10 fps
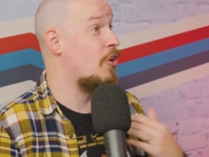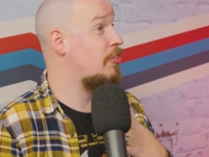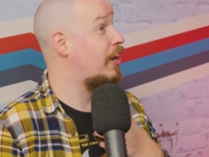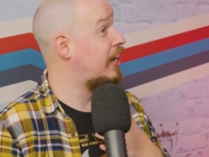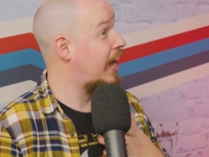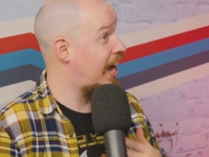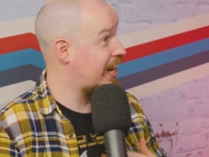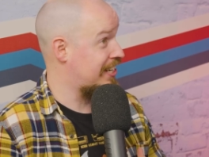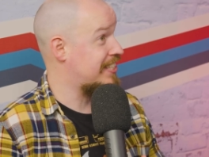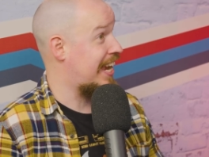not the
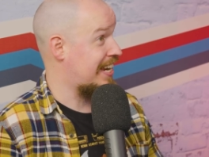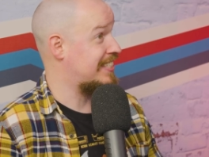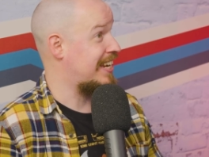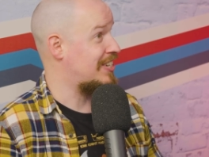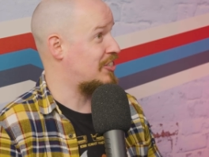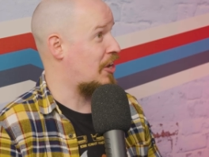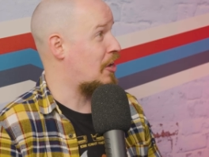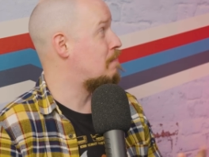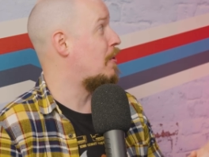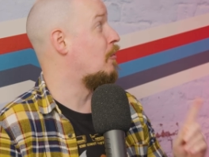Lana Day
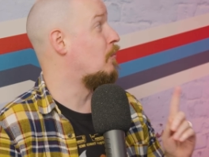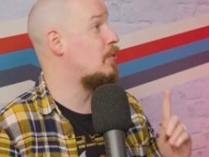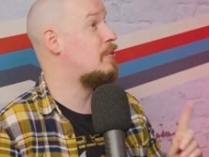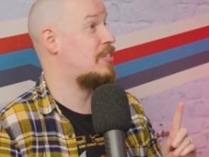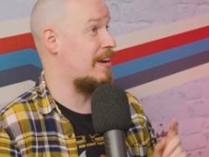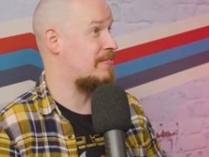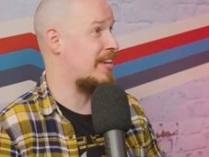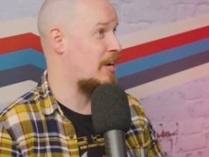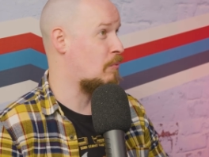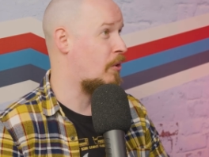t-shirt, but a Rusev
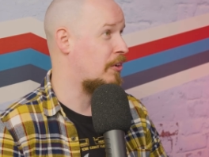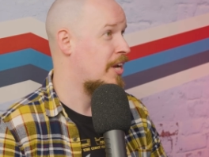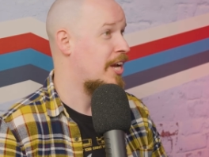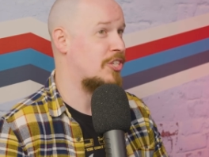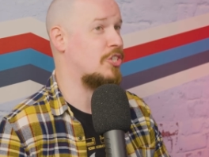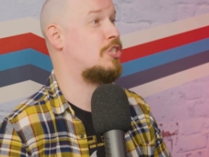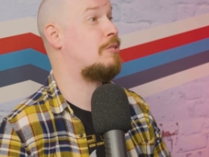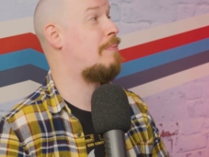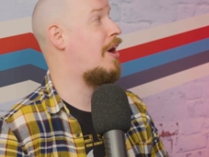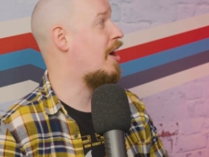Day one to
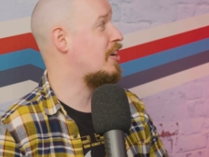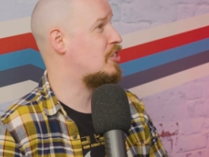spark